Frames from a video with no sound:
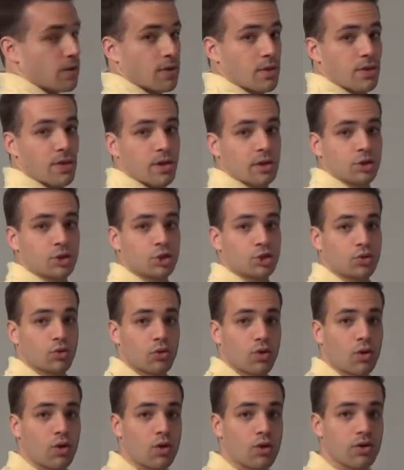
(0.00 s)
The
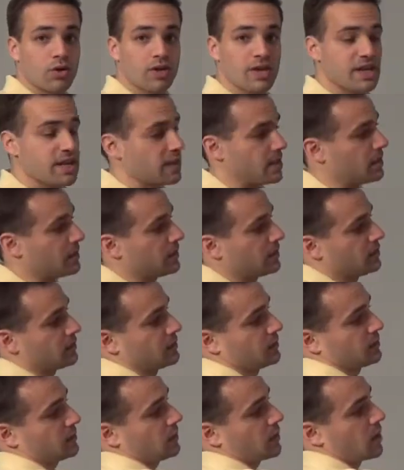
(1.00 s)
troll
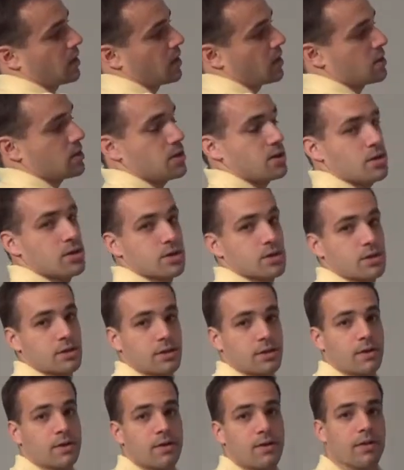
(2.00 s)
is
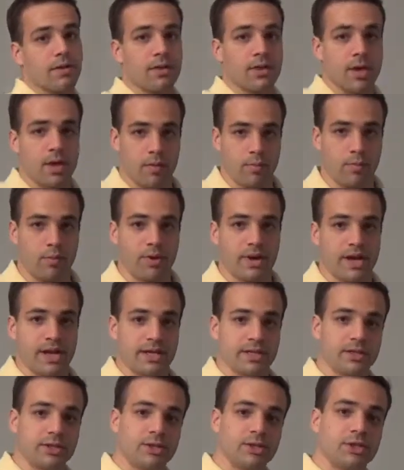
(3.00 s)
under the
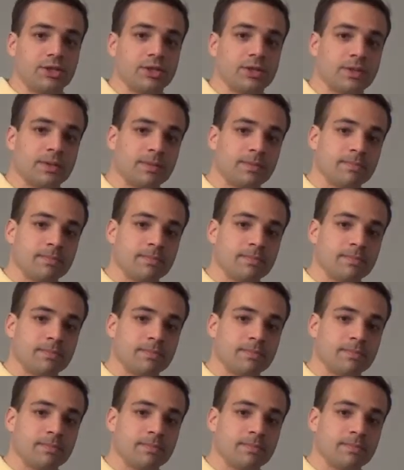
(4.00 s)
bridge.